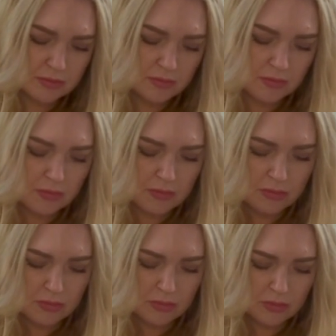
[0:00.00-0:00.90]

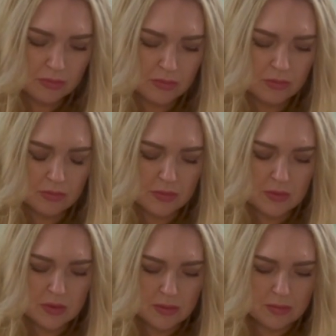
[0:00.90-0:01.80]

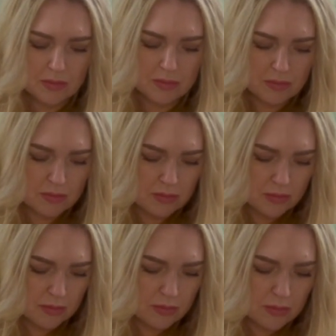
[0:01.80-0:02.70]

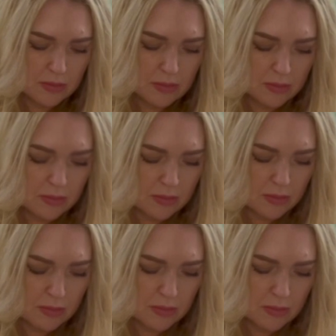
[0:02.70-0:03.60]

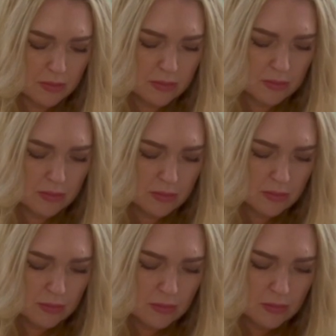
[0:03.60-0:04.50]

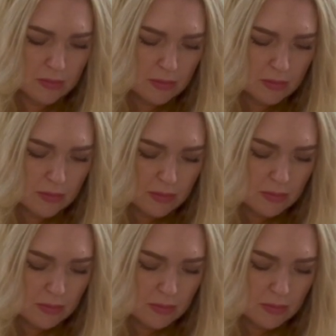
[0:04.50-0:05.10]
[no speech]